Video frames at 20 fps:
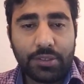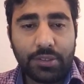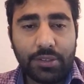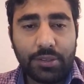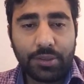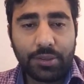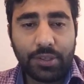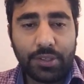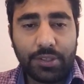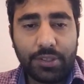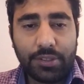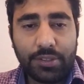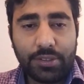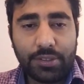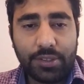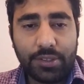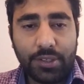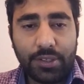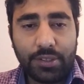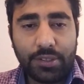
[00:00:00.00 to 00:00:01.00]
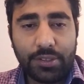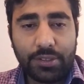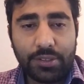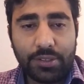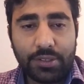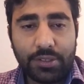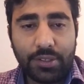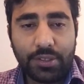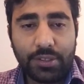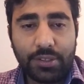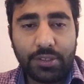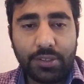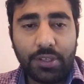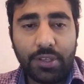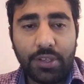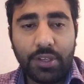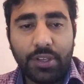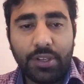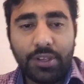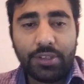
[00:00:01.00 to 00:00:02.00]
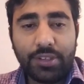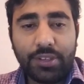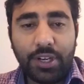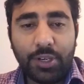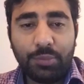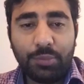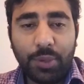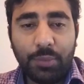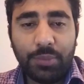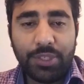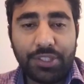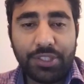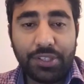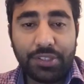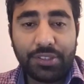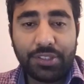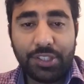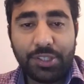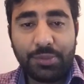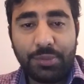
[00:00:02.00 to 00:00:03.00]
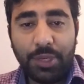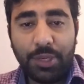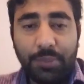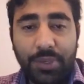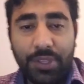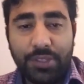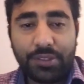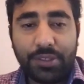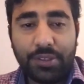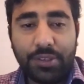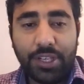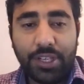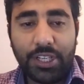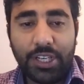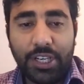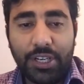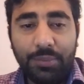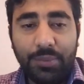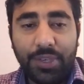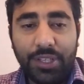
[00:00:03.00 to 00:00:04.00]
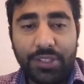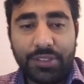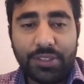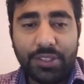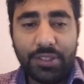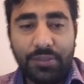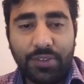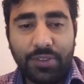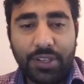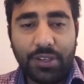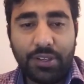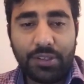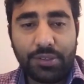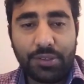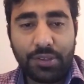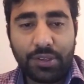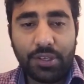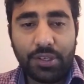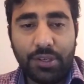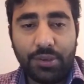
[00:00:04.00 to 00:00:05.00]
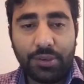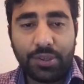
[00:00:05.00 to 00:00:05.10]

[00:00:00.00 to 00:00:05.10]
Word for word: Okay, this is John. This is John. Try to publish research papers. Good academics. Said Vikas Shukla.